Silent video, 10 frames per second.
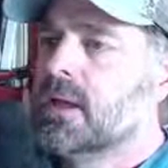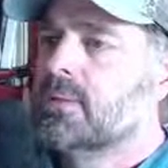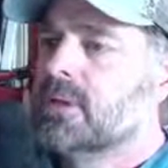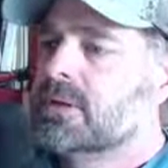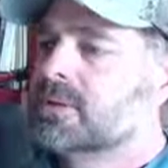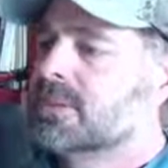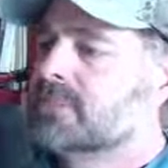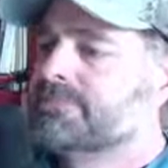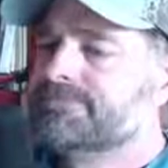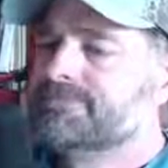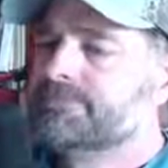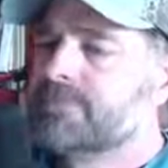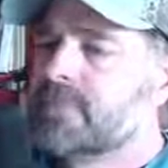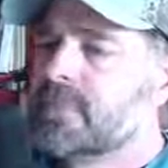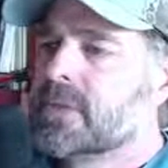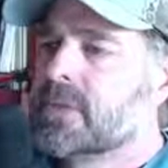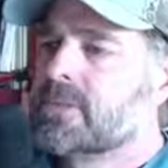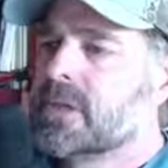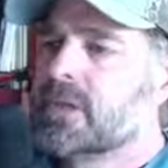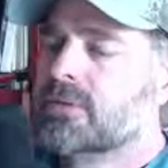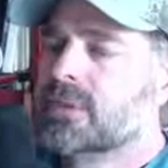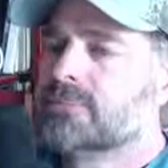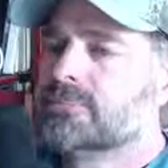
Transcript: But c'est la vie.